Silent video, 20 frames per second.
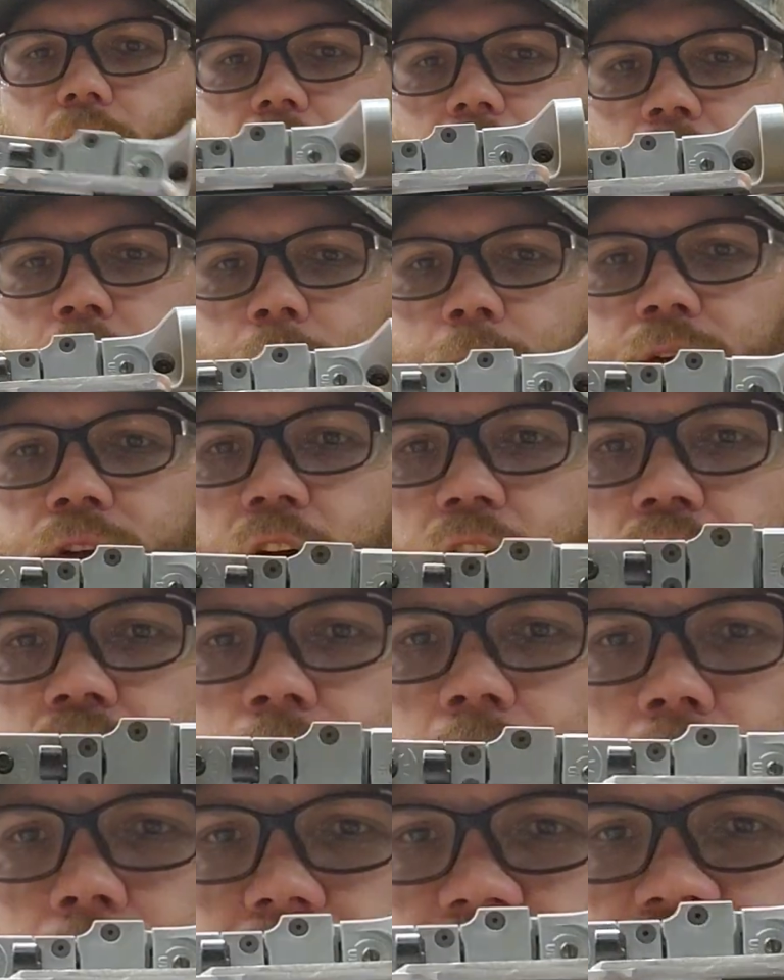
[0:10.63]
I will be talking
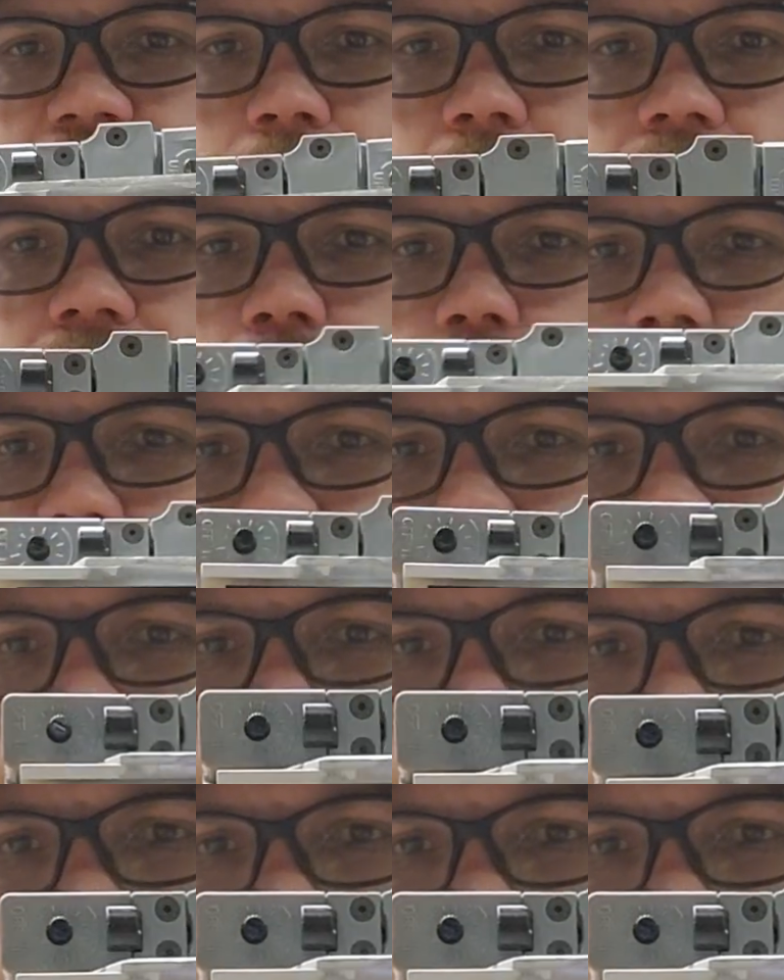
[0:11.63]
about my Smith & Wesson